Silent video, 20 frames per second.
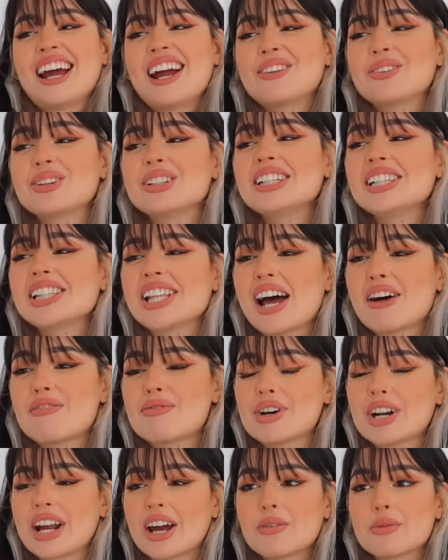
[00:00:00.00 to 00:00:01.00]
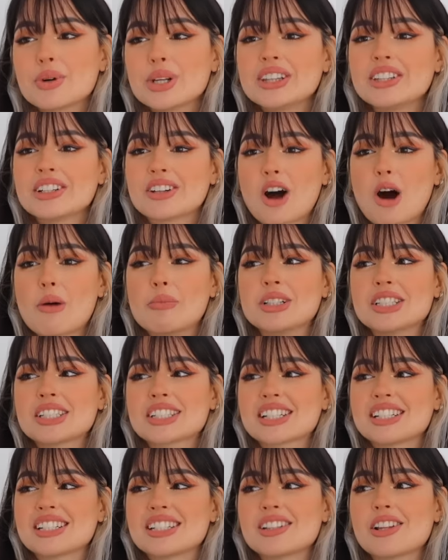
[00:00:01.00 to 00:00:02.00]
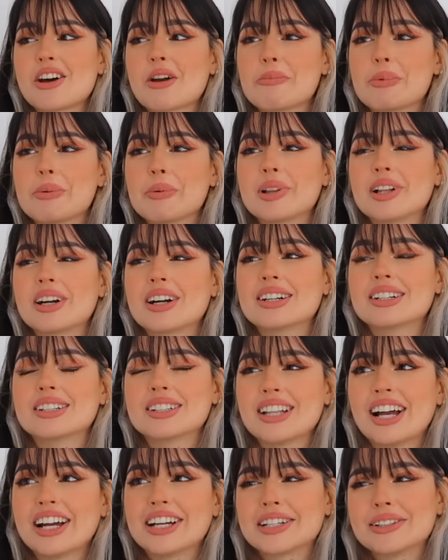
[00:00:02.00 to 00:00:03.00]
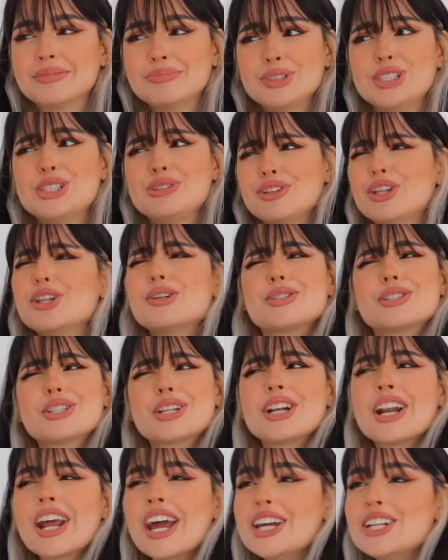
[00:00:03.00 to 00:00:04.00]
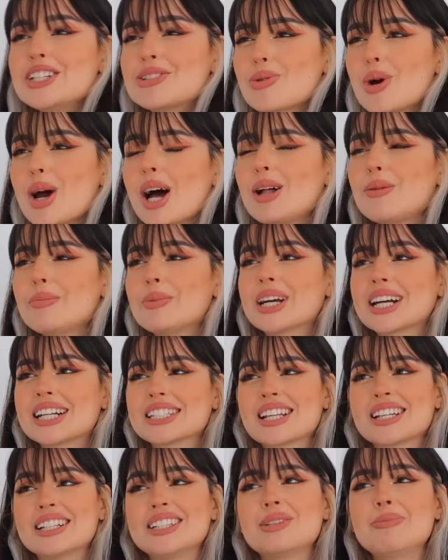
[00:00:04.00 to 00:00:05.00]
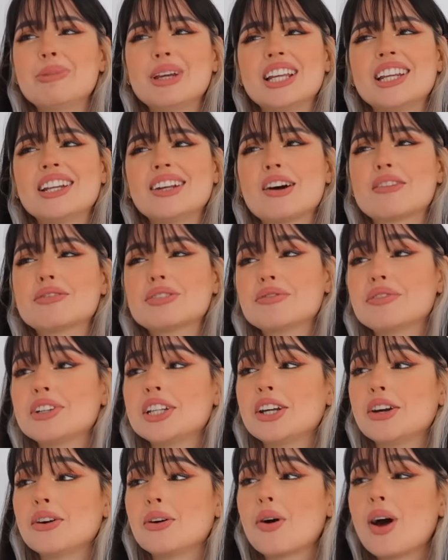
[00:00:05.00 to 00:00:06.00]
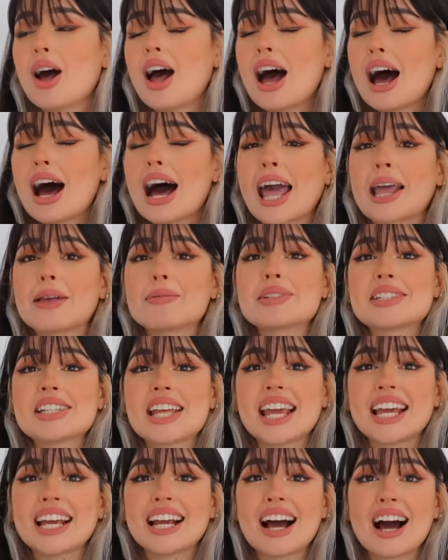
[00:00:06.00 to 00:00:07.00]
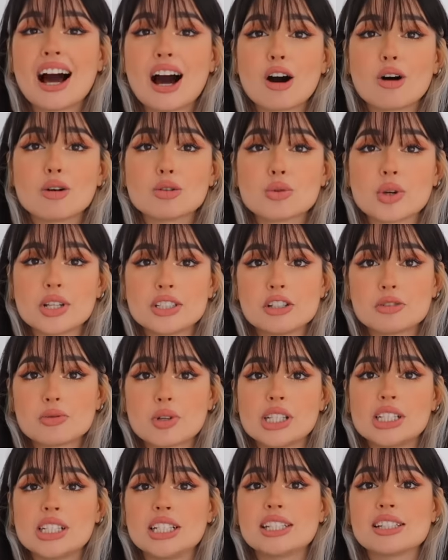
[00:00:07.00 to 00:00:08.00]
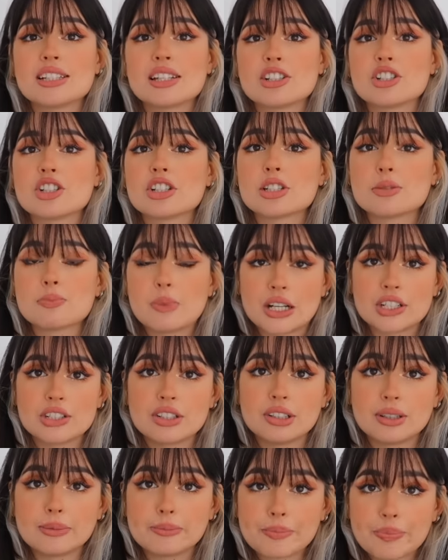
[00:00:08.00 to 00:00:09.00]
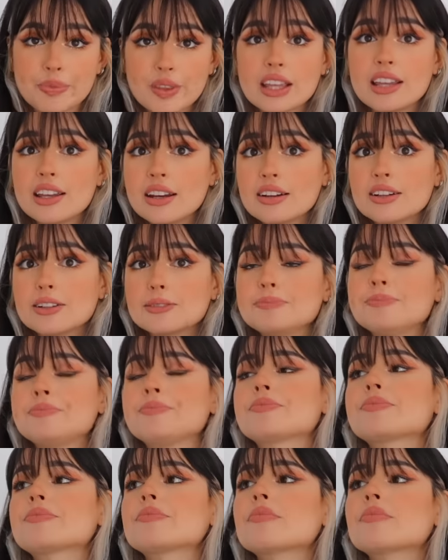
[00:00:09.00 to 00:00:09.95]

I really laugh when I read the comments because a lot of people are like, this video didn't age well, because in the beginning of the video I'm saying how 2020 is such a special year